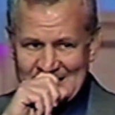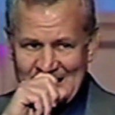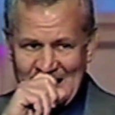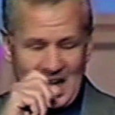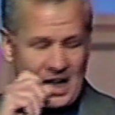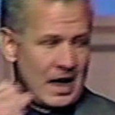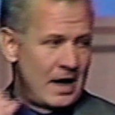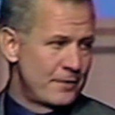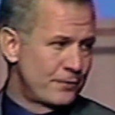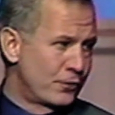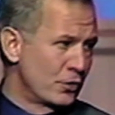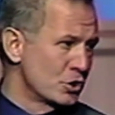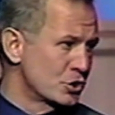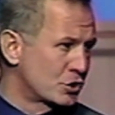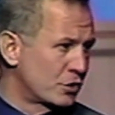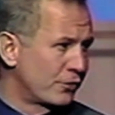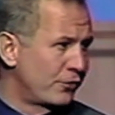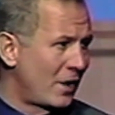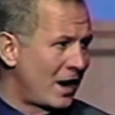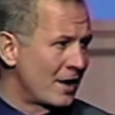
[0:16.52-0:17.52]
At
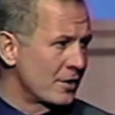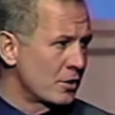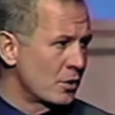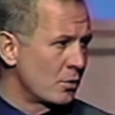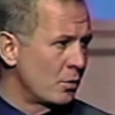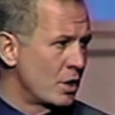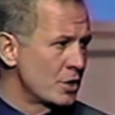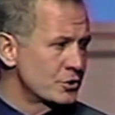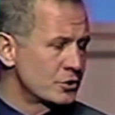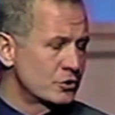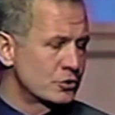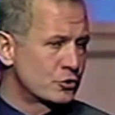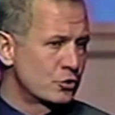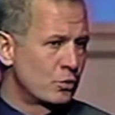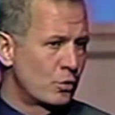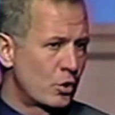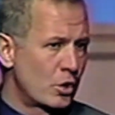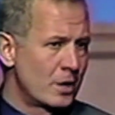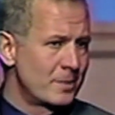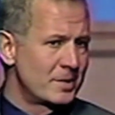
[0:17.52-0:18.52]
first the father wasn't too
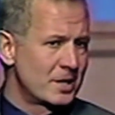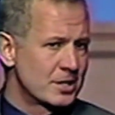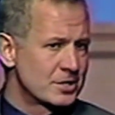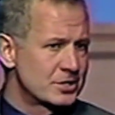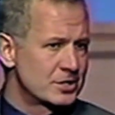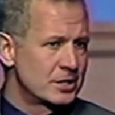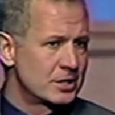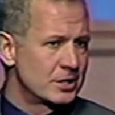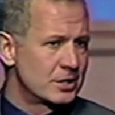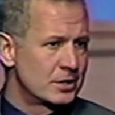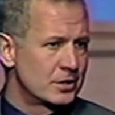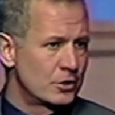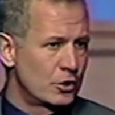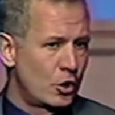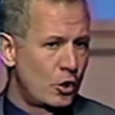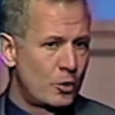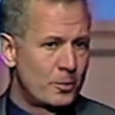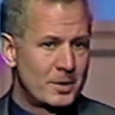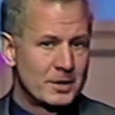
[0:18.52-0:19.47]
worried because he didn't know,